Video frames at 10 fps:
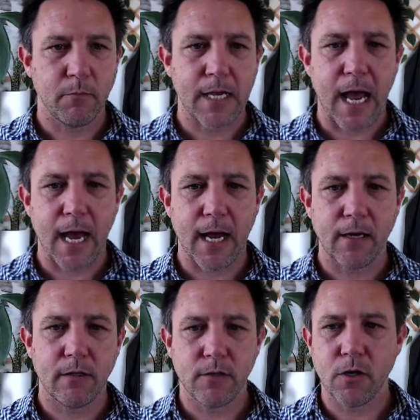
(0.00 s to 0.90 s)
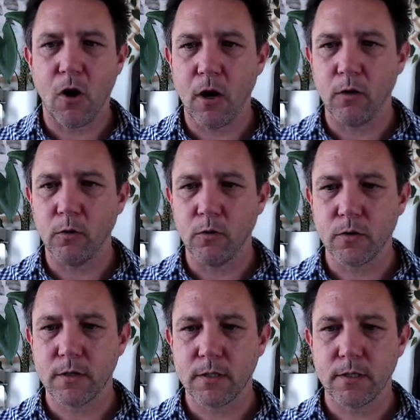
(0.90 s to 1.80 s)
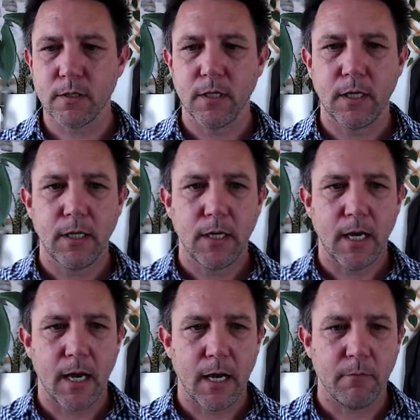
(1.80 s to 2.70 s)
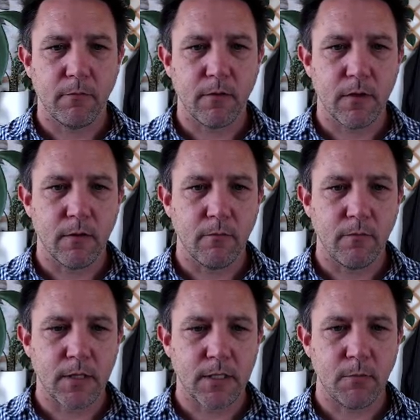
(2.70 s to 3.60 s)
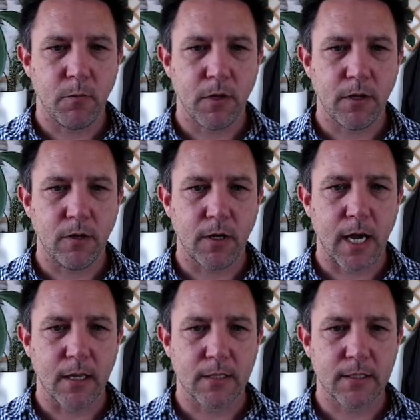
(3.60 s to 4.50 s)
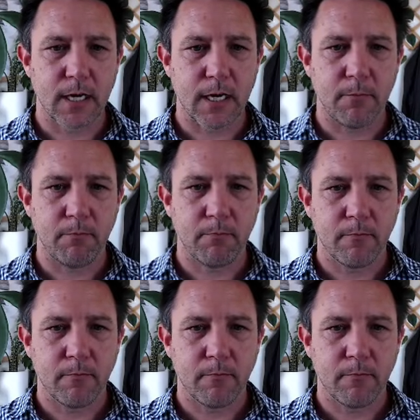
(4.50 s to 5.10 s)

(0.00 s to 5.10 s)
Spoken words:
card tile looks that fits in with the new colour scheme,